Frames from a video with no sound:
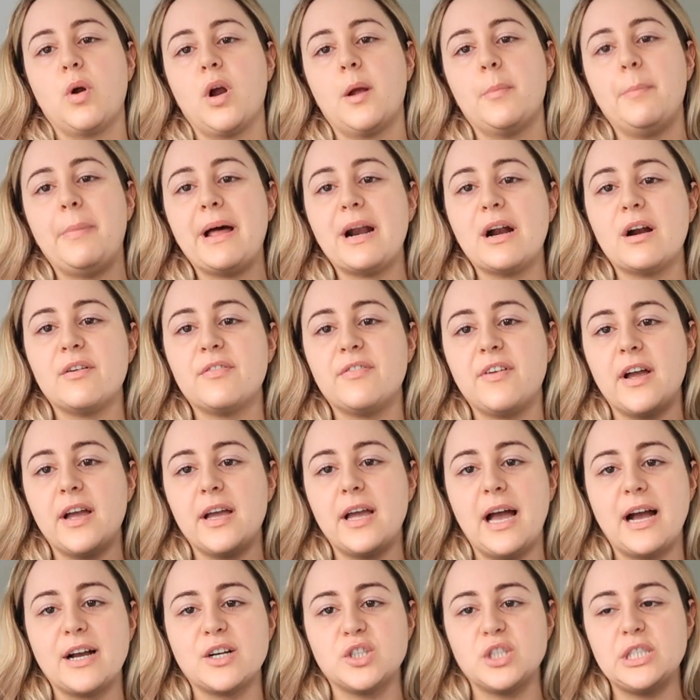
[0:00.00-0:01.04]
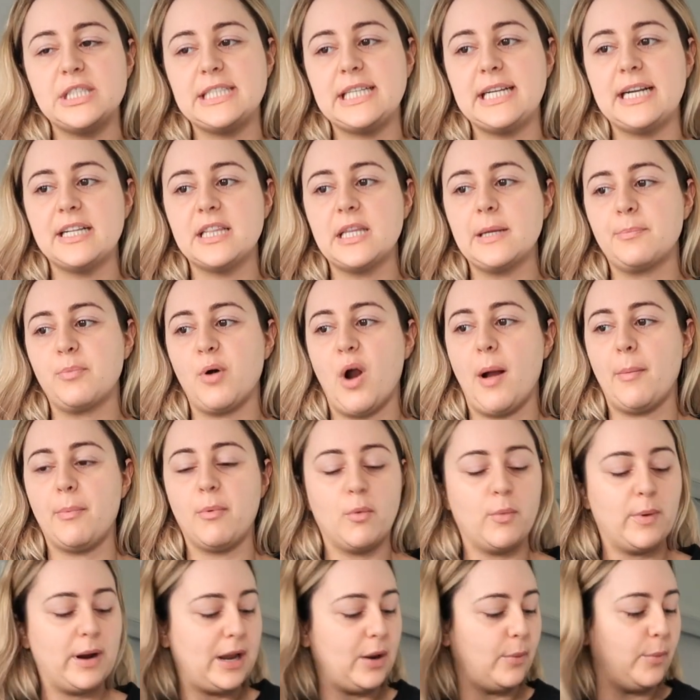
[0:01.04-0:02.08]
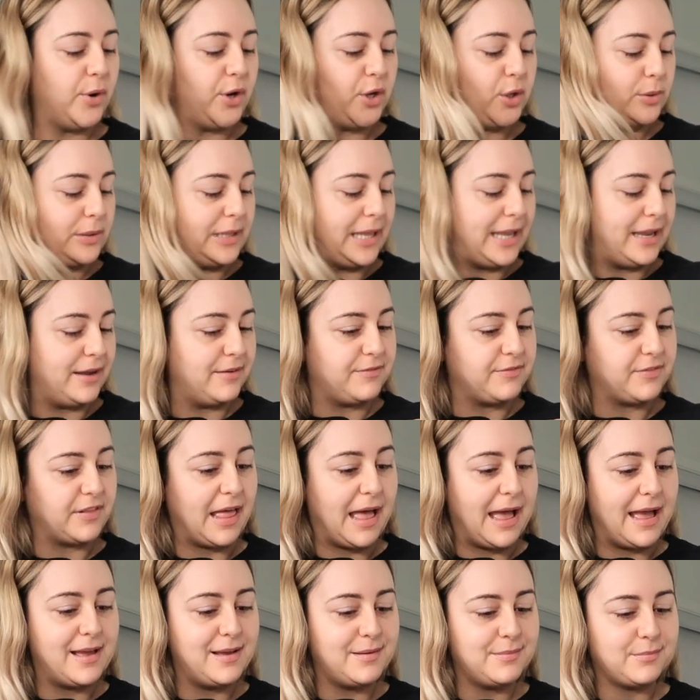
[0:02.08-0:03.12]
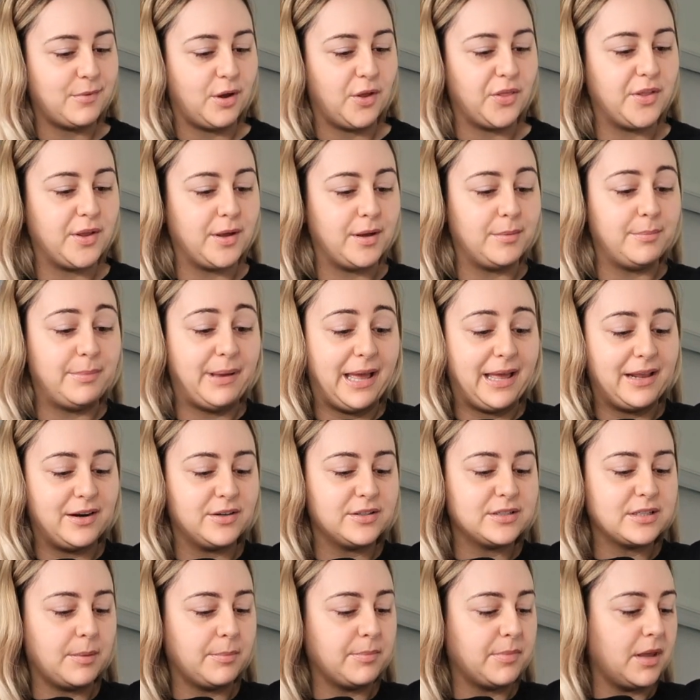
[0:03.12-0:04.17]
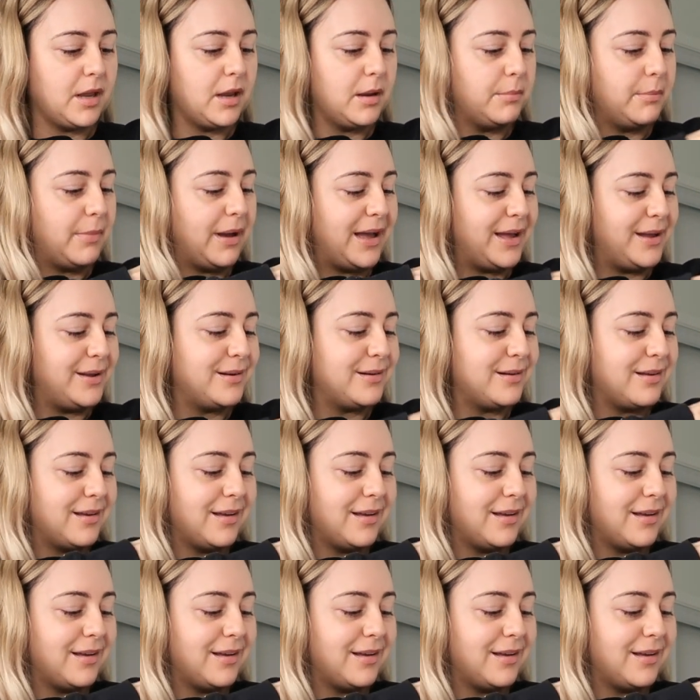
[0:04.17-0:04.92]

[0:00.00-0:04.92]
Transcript: work better if I actually did it the proper way where you lay it flat on the bed or something, but